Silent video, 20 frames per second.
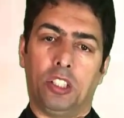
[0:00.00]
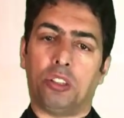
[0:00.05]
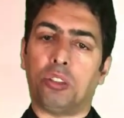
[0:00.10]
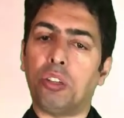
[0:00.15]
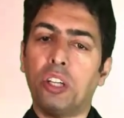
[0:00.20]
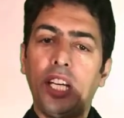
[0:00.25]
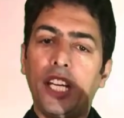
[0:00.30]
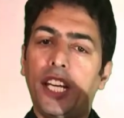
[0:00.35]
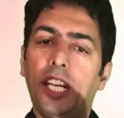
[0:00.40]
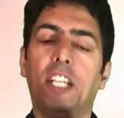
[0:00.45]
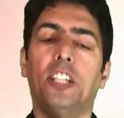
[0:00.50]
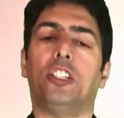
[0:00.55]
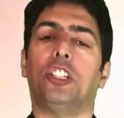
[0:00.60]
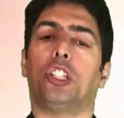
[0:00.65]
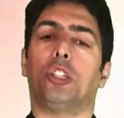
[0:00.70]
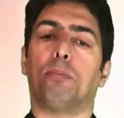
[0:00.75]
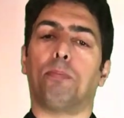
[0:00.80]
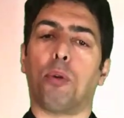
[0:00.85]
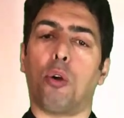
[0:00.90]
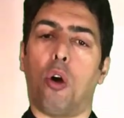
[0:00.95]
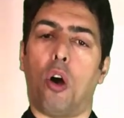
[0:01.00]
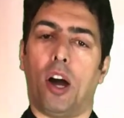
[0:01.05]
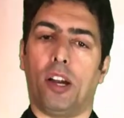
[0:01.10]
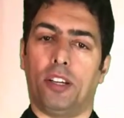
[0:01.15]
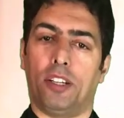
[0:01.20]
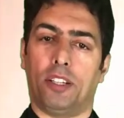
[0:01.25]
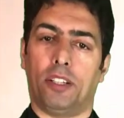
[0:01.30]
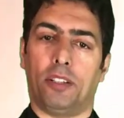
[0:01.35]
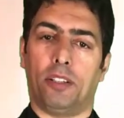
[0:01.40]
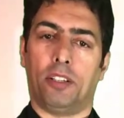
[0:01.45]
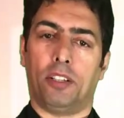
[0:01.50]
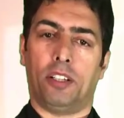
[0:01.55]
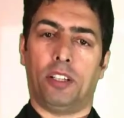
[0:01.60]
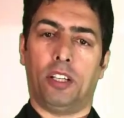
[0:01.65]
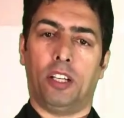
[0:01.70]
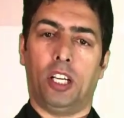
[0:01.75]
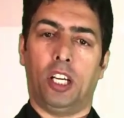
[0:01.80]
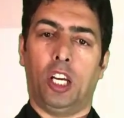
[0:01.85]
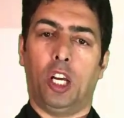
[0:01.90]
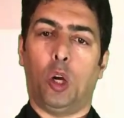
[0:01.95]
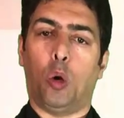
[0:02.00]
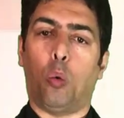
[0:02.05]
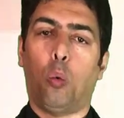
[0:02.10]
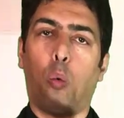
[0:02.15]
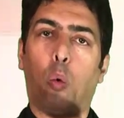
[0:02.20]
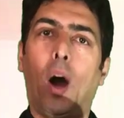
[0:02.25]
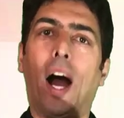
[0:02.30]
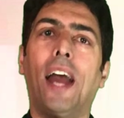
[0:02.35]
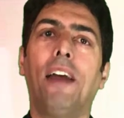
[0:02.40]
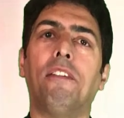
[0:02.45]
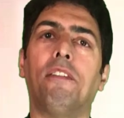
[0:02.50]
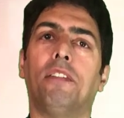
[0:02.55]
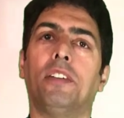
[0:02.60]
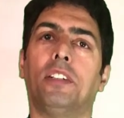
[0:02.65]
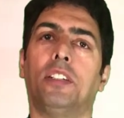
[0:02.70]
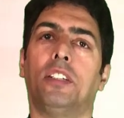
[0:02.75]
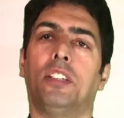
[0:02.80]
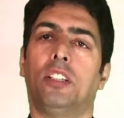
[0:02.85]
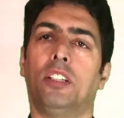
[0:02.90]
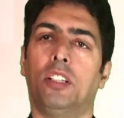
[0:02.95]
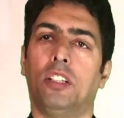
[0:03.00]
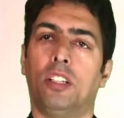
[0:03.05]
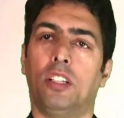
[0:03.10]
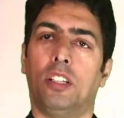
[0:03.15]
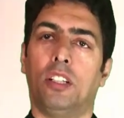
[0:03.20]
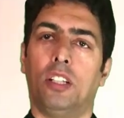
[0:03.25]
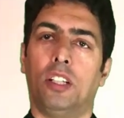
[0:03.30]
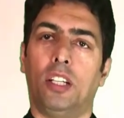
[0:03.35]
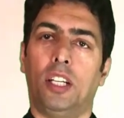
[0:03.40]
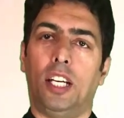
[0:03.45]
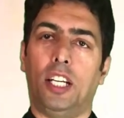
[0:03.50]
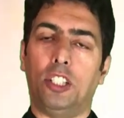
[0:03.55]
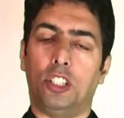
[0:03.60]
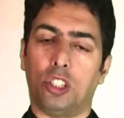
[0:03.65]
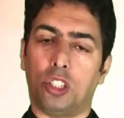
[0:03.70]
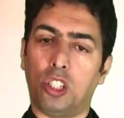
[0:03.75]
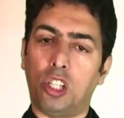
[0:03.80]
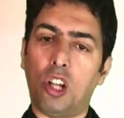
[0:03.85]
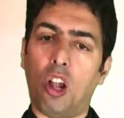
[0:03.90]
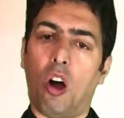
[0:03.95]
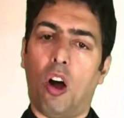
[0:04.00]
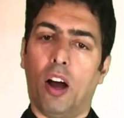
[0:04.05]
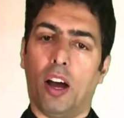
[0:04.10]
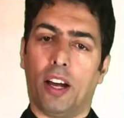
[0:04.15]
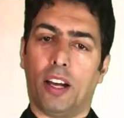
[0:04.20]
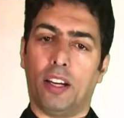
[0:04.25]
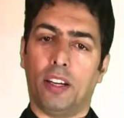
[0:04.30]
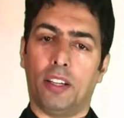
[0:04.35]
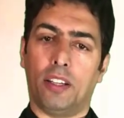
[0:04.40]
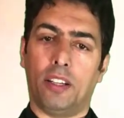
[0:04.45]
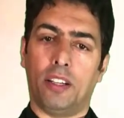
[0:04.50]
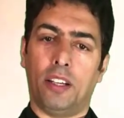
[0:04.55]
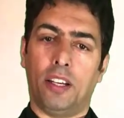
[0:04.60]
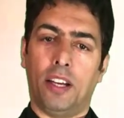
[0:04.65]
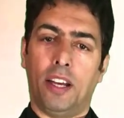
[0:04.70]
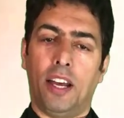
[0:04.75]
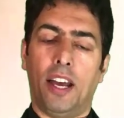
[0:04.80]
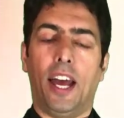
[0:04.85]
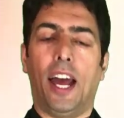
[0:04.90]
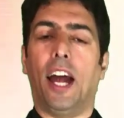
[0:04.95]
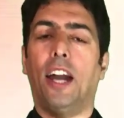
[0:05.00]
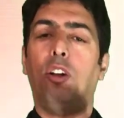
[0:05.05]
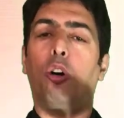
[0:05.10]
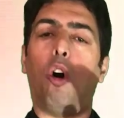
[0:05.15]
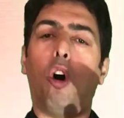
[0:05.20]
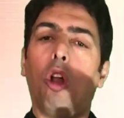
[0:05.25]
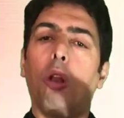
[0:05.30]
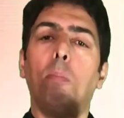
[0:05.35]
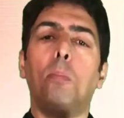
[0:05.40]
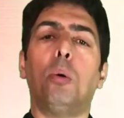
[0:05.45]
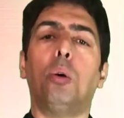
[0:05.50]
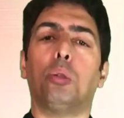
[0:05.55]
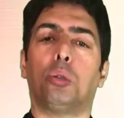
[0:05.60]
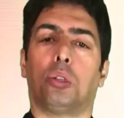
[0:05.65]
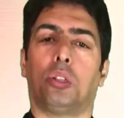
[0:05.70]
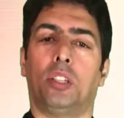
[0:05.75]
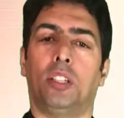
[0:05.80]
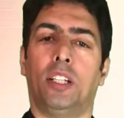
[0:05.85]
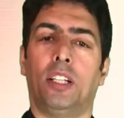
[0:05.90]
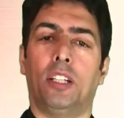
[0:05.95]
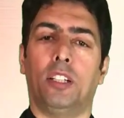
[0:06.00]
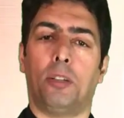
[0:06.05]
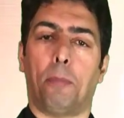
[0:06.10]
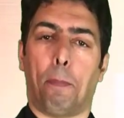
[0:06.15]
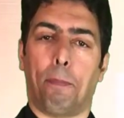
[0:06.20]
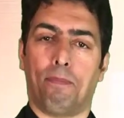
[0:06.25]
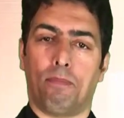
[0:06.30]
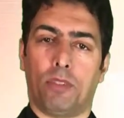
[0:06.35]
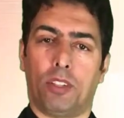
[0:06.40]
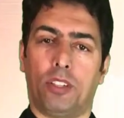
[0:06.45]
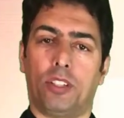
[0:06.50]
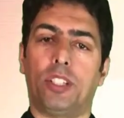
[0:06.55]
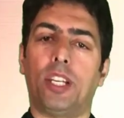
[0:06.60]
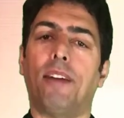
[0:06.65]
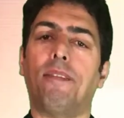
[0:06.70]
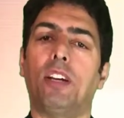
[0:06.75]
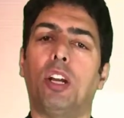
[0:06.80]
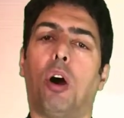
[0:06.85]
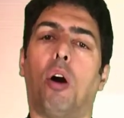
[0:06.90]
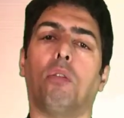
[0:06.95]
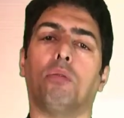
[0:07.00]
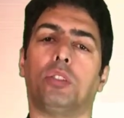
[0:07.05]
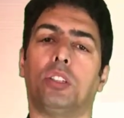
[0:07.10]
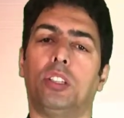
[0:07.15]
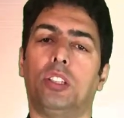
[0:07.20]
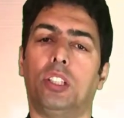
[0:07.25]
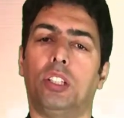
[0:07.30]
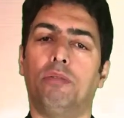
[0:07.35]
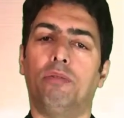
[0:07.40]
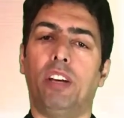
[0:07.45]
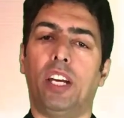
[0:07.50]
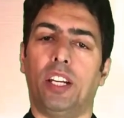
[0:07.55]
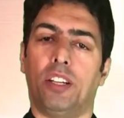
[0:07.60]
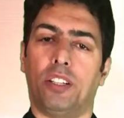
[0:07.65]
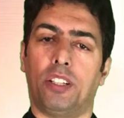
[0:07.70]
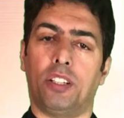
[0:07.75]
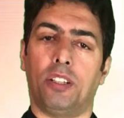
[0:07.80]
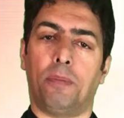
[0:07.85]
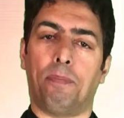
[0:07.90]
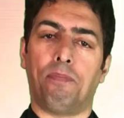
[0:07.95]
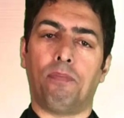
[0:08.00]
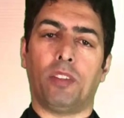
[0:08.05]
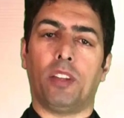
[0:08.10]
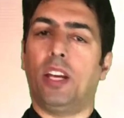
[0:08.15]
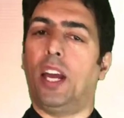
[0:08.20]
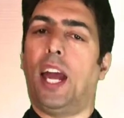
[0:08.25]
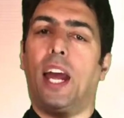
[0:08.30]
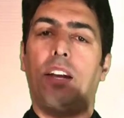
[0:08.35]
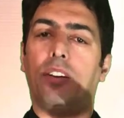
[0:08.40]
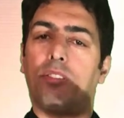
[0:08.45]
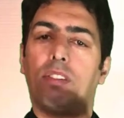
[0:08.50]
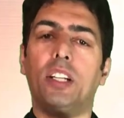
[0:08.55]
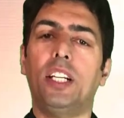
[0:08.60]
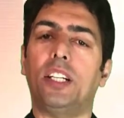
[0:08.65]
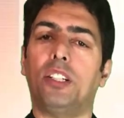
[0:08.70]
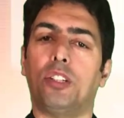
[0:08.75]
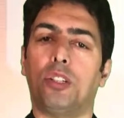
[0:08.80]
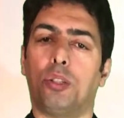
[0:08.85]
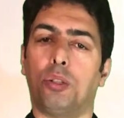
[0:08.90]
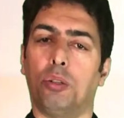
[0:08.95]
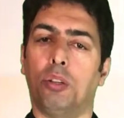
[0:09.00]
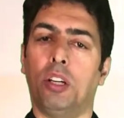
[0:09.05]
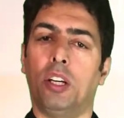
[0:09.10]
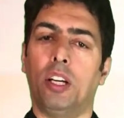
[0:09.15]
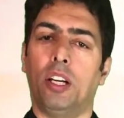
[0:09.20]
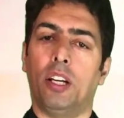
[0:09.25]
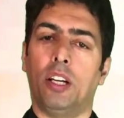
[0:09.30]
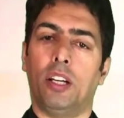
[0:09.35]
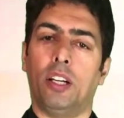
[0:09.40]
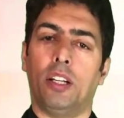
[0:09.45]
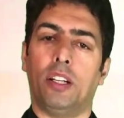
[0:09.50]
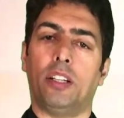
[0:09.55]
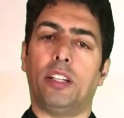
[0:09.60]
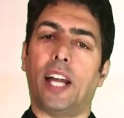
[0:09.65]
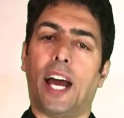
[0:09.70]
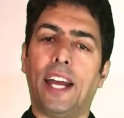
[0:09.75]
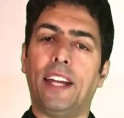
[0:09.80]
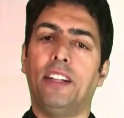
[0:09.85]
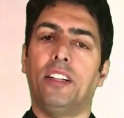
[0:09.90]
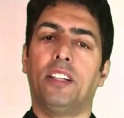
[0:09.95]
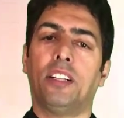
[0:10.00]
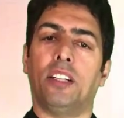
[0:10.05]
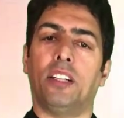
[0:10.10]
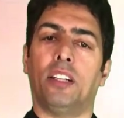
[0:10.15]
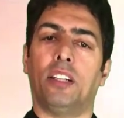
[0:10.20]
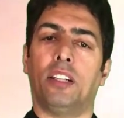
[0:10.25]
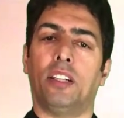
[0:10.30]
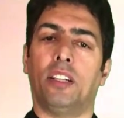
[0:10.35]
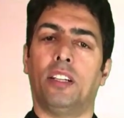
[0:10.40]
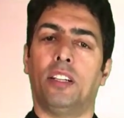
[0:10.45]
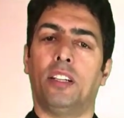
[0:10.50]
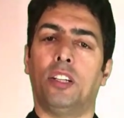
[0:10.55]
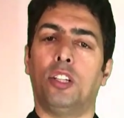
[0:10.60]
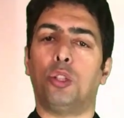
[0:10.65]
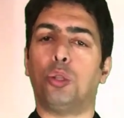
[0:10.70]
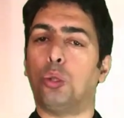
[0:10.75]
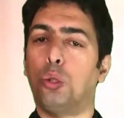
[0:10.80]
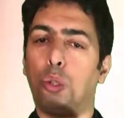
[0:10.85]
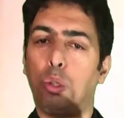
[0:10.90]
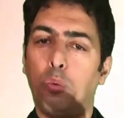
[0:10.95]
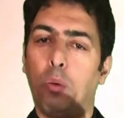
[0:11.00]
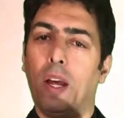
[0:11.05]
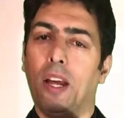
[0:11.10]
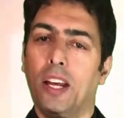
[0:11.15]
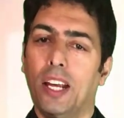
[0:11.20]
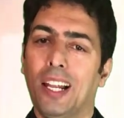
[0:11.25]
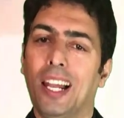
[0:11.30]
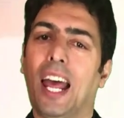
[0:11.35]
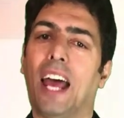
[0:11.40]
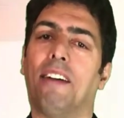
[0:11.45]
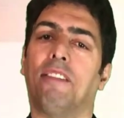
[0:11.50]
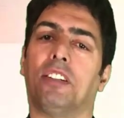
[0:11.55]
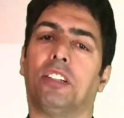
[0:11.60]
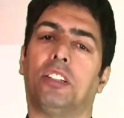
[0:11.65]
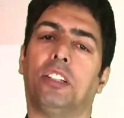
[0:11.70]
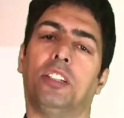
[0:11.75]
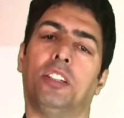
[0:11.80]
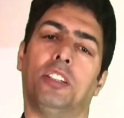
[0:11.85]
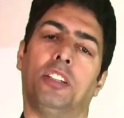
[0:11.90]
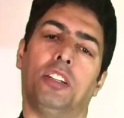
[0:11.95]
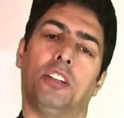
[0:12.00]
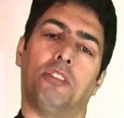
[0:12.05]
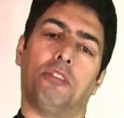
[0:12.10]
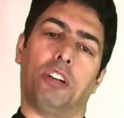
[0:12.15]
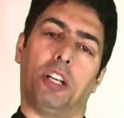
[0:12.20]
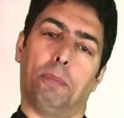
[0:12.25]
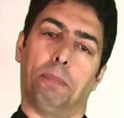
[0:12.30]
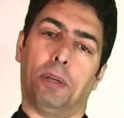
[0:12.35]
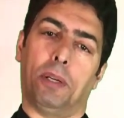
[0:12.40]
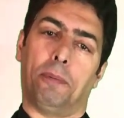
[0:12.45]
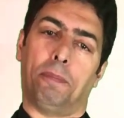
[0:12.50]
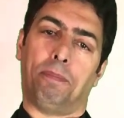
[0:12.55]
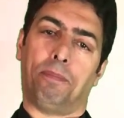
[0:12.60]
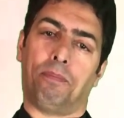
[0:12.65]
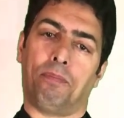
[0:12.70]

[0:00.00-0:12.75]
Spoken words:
3 inches broad, 5 inches long, and almost 7 ounces in weight, and related to 9th to 11th rib.